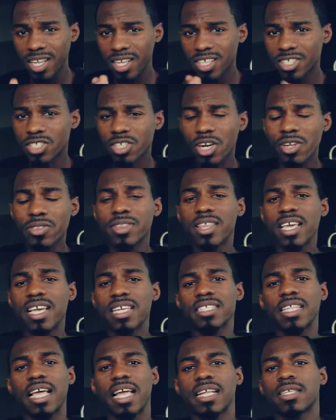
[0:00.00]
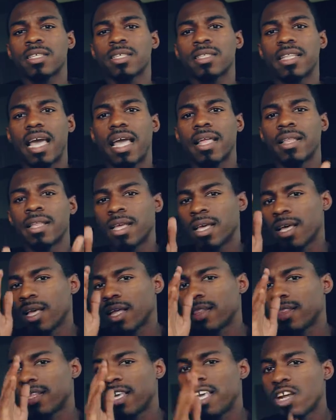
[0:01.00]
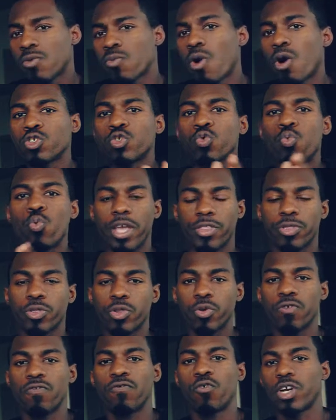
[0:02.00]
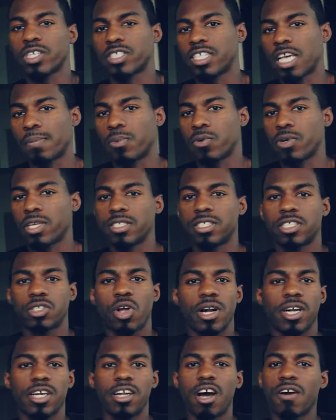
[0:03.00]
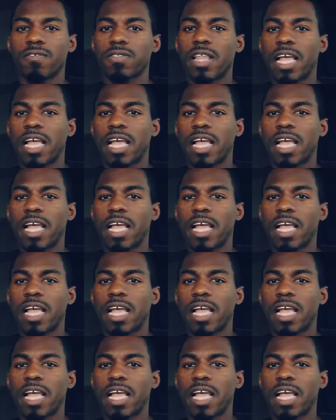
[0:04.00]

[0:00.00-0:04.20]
certain things that, that heroes went through. For example, it started off